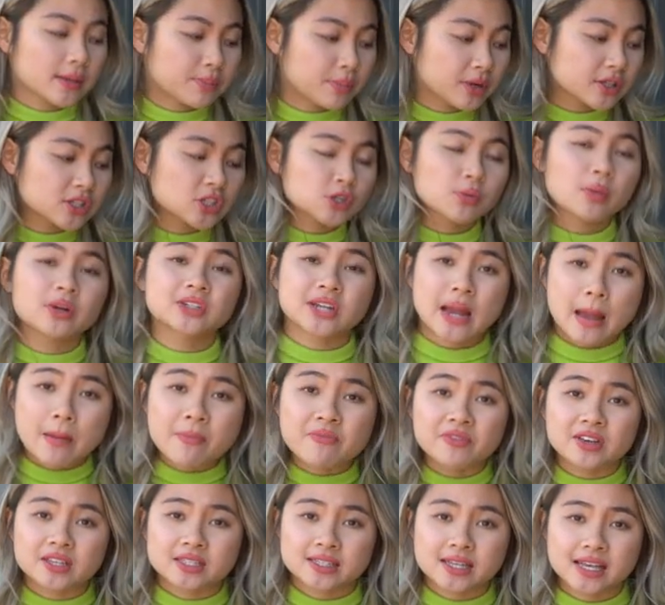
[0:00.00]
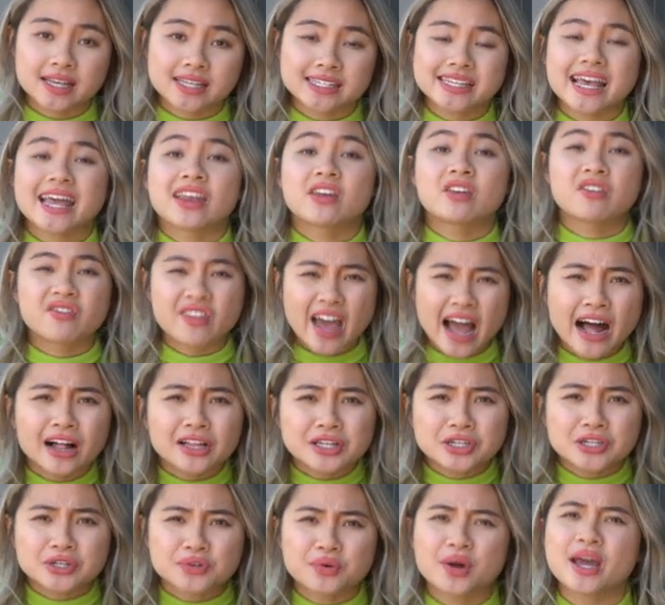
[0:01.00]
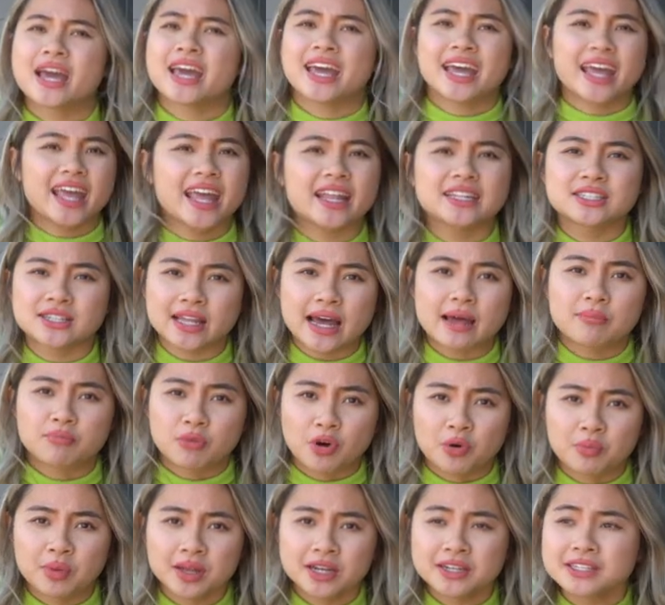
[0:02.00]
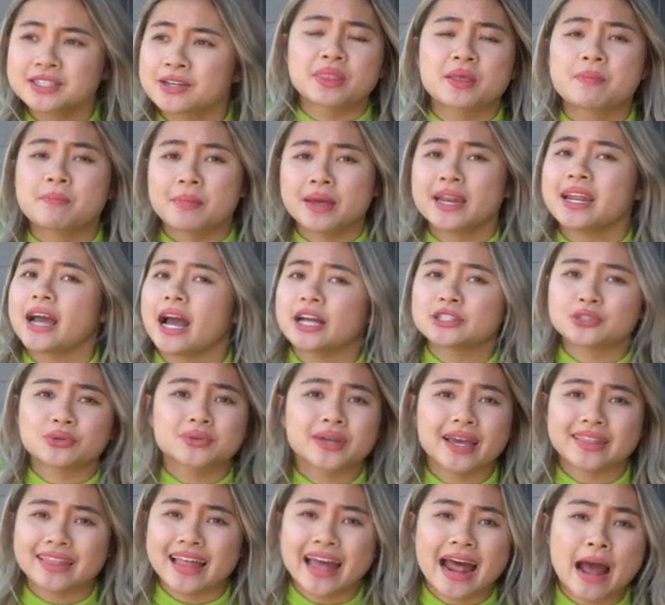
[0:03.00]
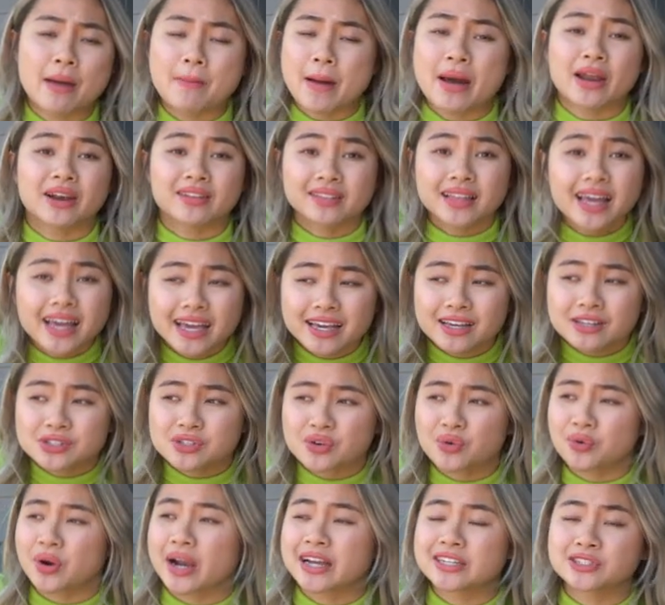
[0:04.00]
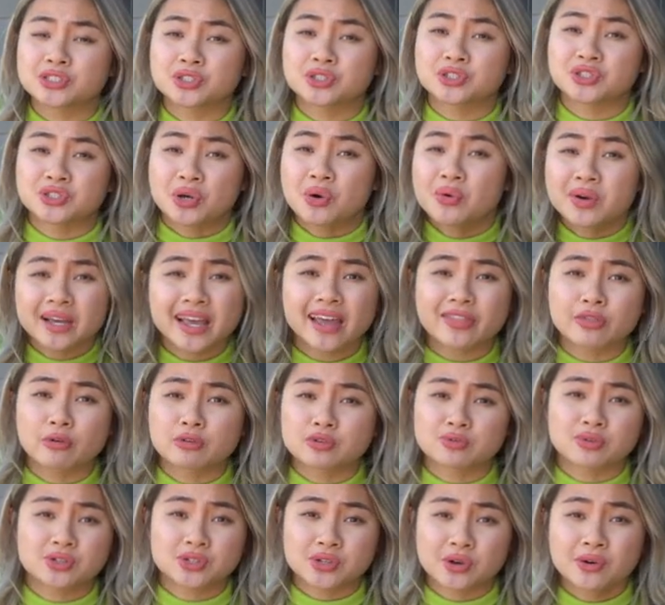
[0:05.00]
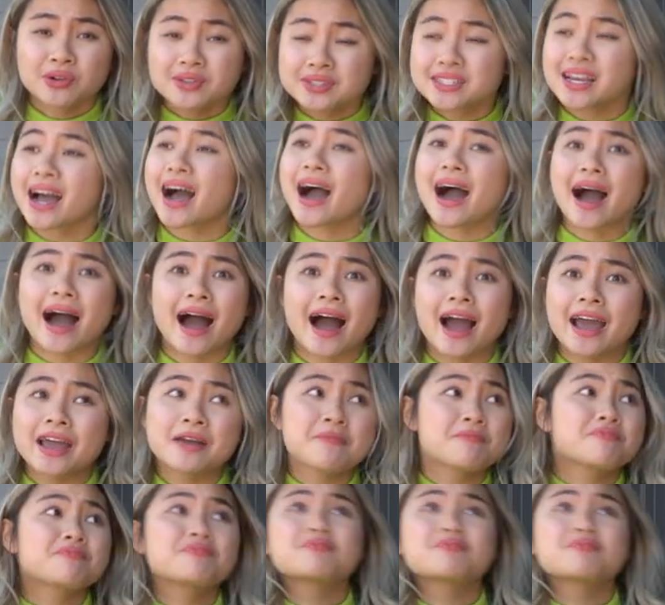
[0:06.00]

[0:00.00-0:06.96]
I put so much emphasis and value into that moment. The minute I don't get that amount of likes or I don't get those results, I